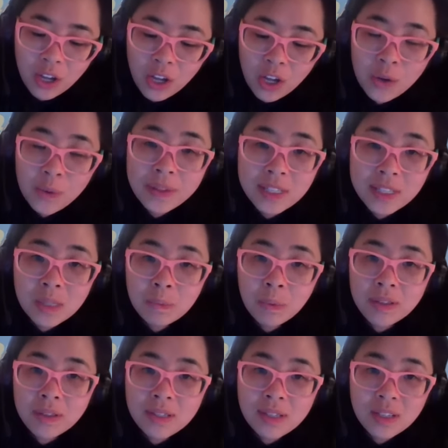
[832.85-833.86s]
Who are the
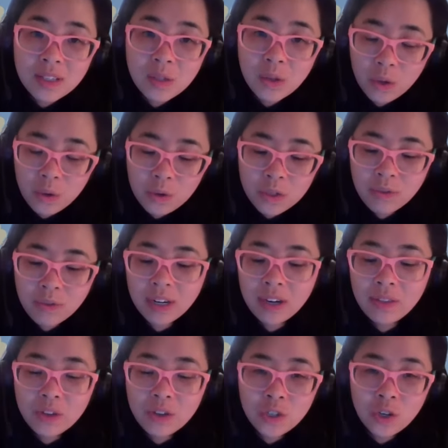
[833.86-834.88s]
sponsors? So who's running
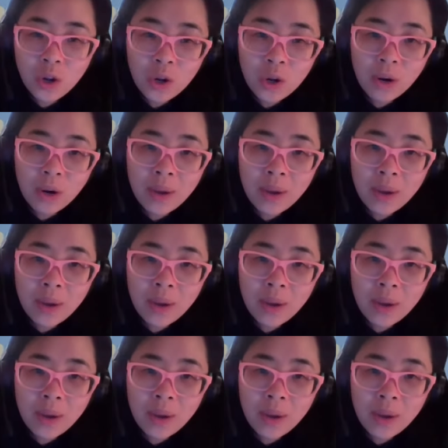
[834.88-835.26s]
the show